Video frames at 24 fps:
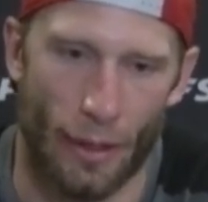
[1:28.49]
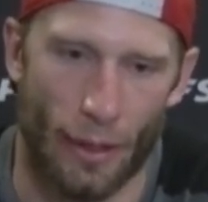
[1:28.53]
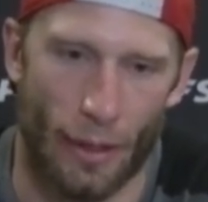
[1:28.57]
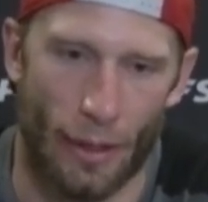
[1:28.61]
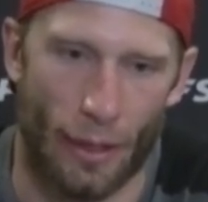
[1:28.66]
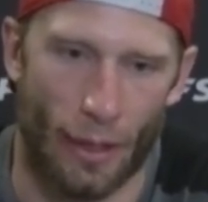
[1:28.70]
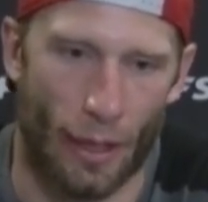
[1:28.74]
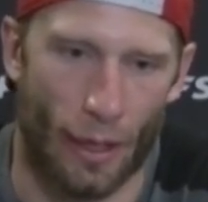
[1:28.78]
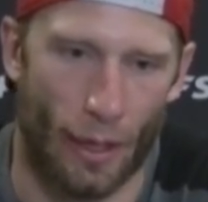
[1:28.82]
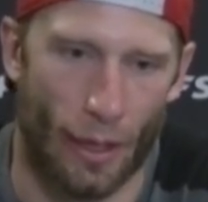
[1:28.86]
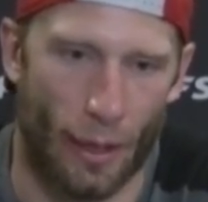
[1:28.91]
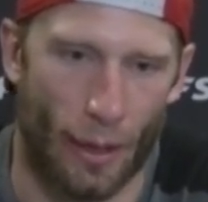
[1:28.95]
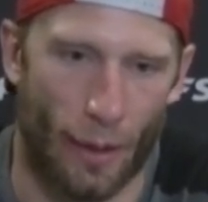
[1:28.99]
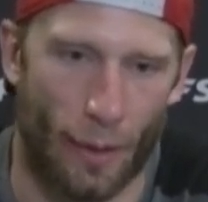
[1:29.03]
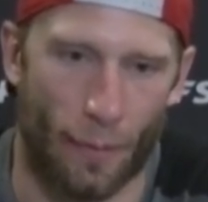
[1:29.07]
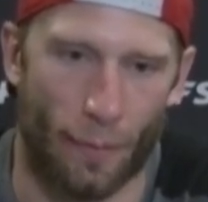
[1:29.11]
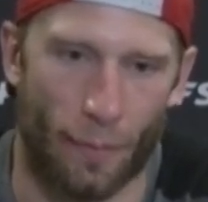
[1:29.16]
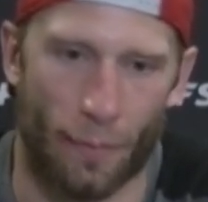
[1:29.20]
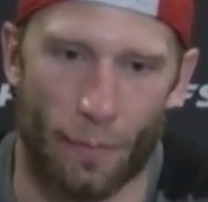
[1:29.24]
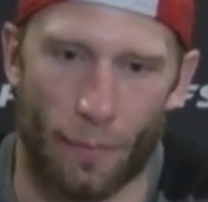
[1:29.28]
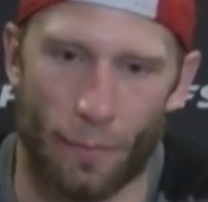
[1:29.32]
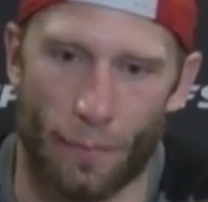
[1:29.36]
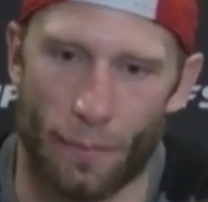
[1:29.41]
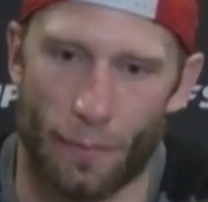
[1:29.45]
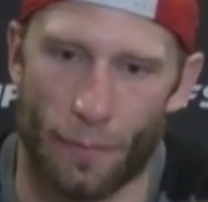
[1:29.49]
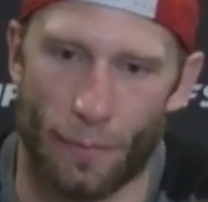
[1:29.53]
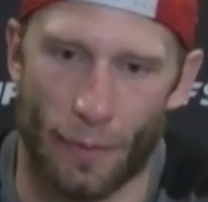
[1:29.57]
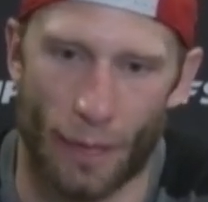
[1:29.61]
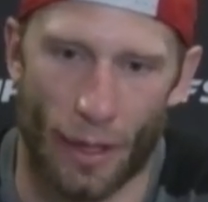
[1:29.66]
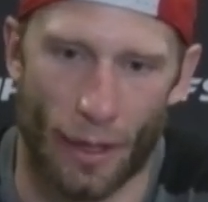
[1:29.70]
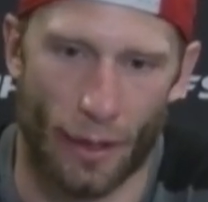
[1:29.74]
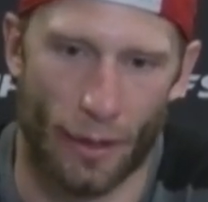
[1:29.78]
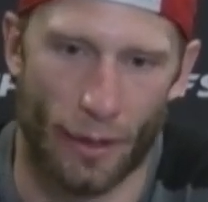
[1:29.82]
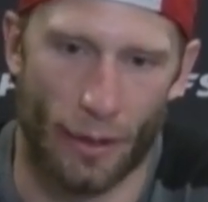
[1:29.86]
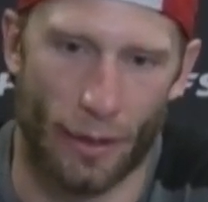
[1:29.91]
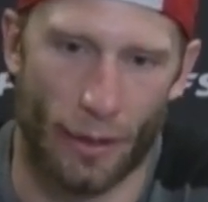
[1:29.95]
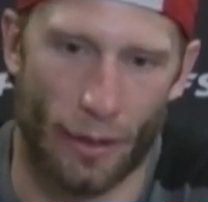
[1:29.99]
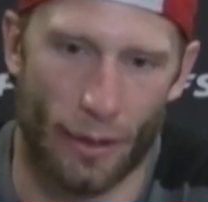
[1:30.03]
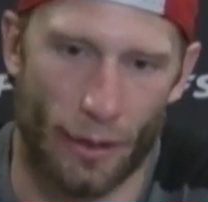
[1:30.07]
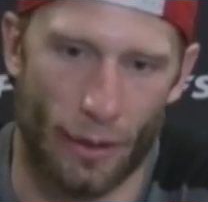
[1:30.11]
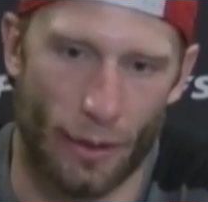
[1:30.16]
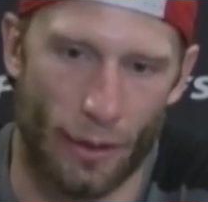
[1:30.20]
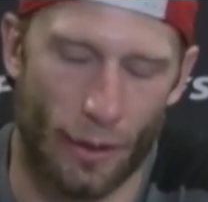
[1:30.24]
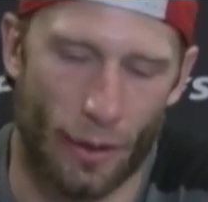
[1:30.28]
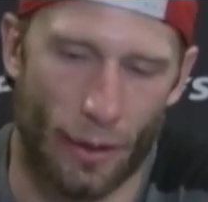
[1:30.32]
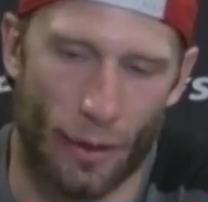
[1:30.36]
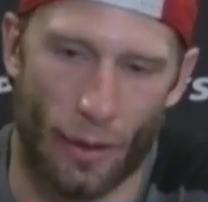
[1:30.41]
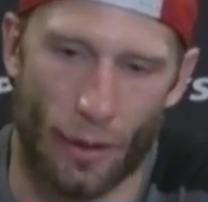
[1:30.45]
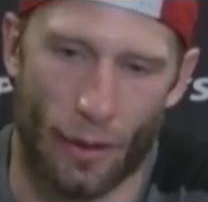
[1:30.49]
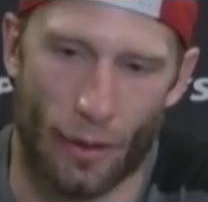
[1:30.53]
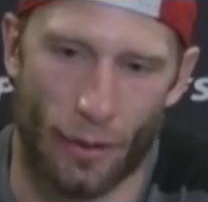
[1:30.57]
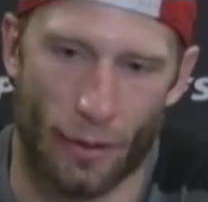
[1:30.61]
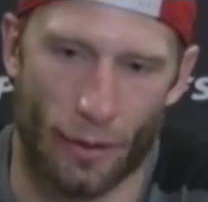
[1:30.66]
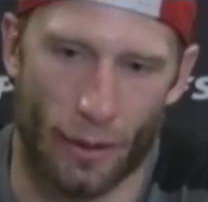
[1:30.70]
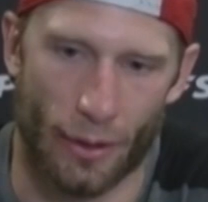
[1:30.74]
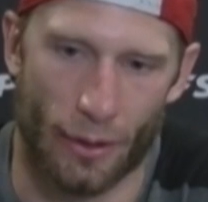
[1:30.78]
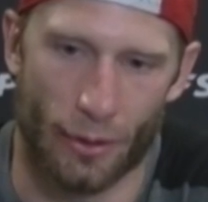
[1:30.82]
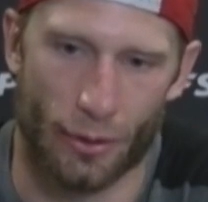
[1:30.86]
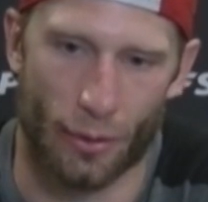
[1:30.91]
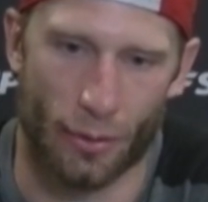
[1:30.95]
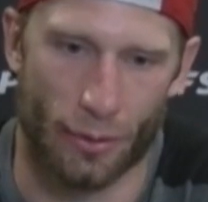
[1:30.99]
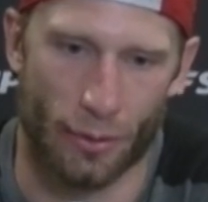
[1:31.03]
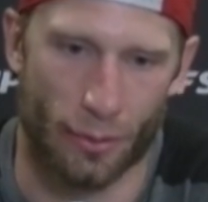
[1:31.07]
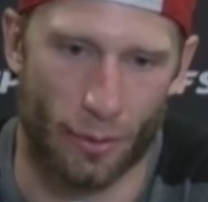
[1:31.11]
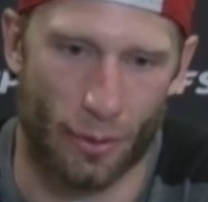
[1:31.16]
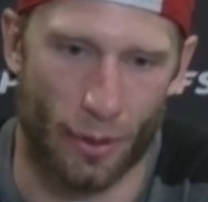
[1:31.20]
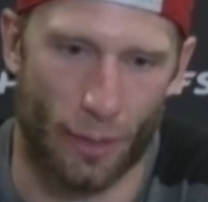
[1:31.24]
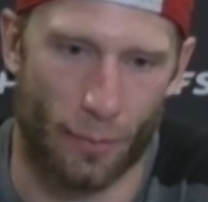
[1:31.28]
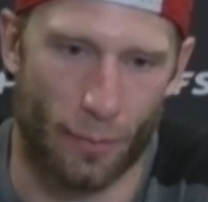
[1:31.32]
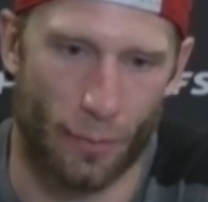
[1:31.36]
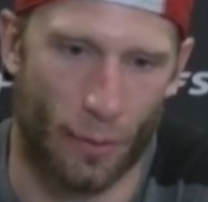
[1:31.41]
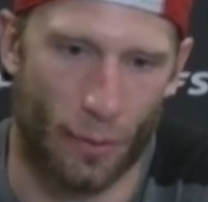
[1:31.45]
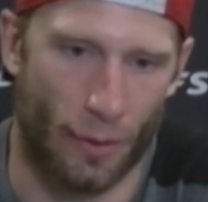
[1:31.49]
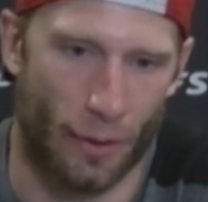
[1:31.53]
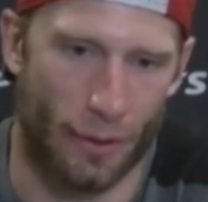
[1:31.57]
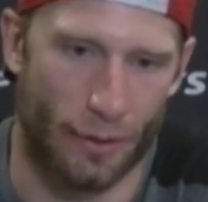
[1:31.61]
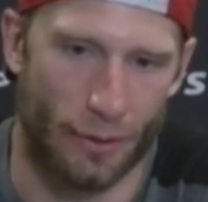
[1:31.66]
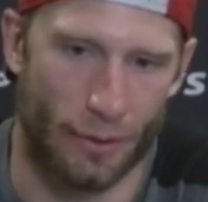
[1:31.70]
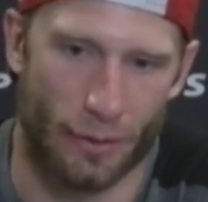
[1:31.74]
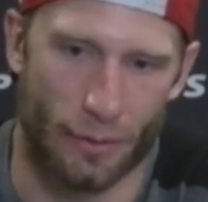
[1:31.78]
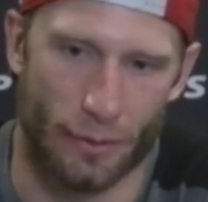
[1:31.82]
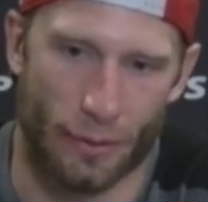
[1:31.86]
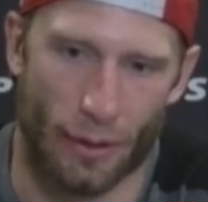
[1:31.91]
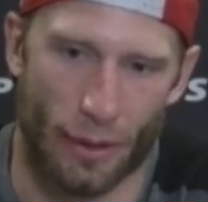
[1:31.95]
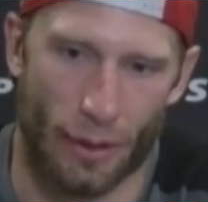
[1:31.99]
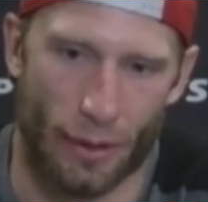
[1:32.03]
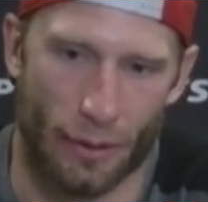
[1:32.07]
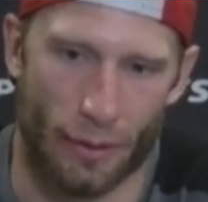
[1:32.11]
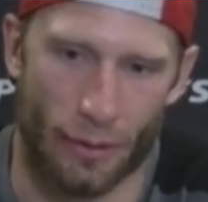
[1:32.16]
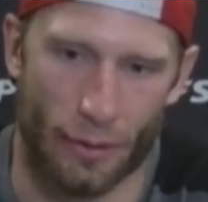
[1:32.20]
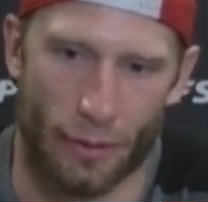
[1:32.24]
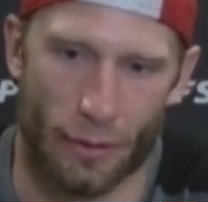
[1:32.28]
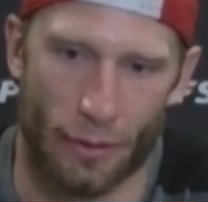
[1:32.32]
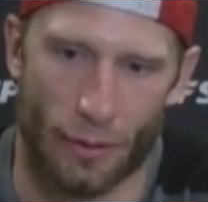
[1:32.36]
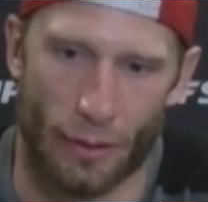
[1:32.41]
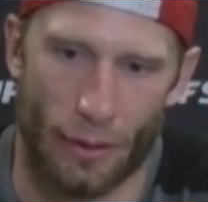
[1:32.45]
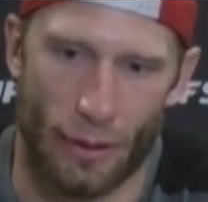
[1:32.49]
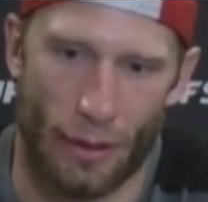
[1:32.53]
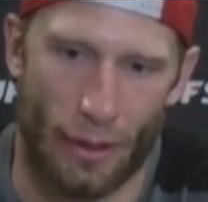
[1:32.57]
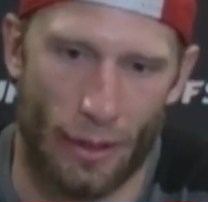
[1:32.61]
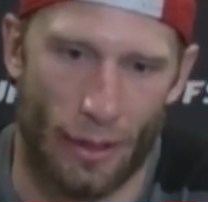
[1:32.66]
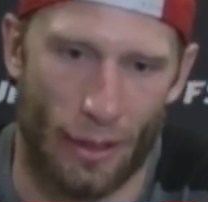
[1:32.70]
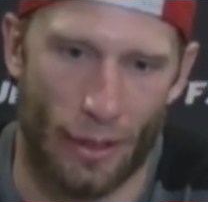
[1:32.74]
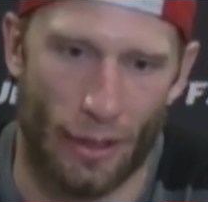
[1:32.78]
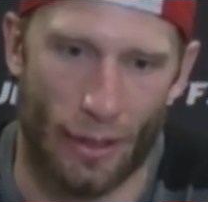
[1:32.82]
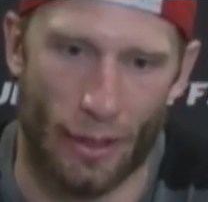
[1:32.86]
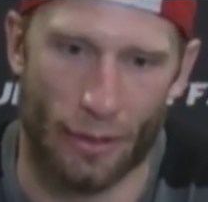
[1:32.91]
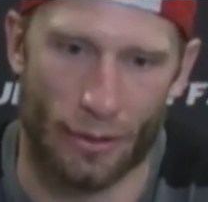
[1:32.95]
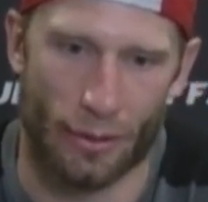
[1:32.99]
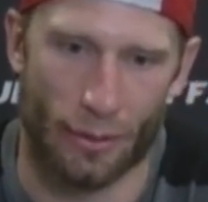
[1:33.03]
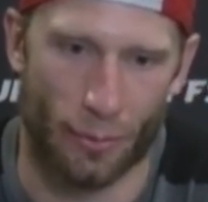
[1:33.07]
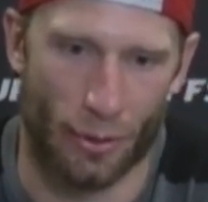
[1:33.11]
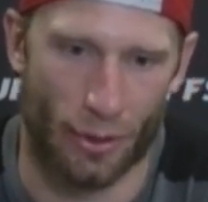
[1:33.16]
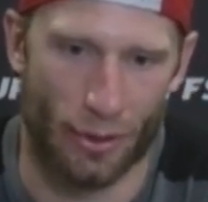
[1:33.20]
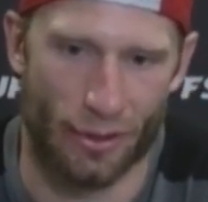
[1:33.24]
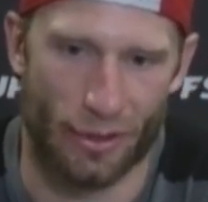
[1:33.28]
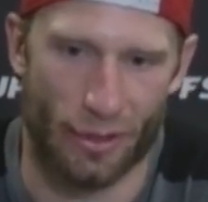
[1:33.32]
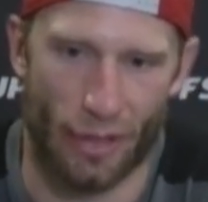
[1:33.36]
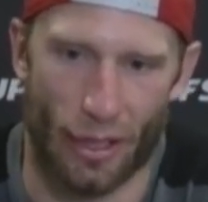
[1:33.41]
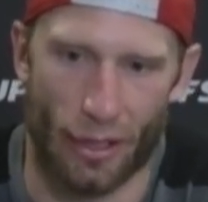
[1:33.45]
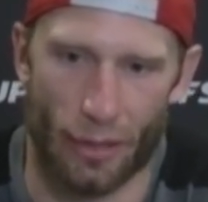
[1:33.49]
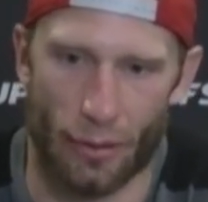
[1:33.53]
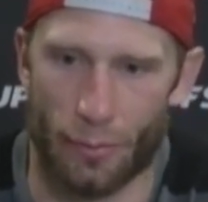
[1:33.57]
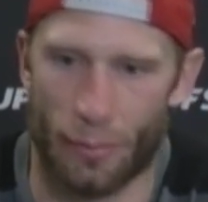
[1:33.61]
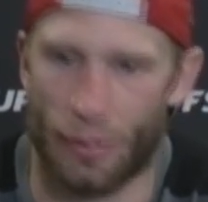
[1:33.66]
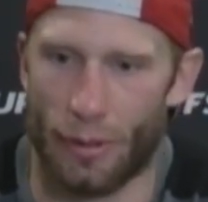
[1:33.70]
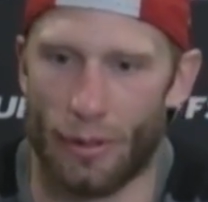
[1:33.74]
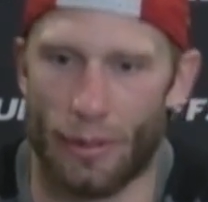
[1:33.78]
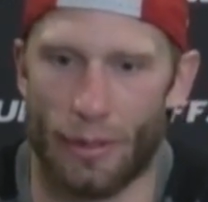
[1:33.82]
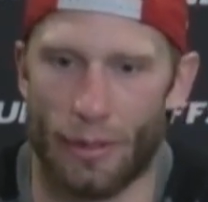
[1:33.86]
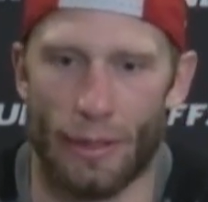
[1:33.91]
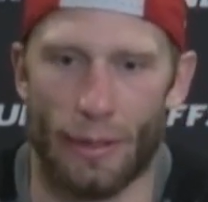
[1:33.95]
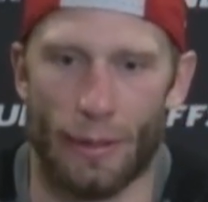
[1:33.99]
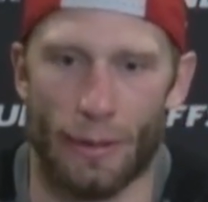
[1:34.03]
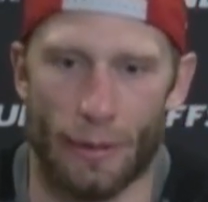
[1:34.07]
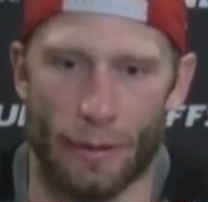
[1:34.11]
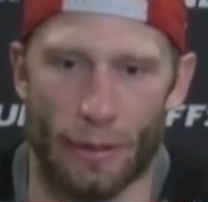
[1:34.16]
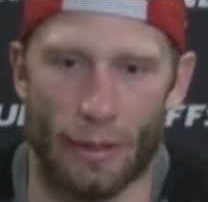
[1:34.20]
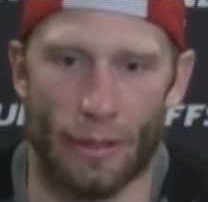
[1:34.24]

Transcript: um, yeah, he he uh, he showed some great poise and and some good skating ability.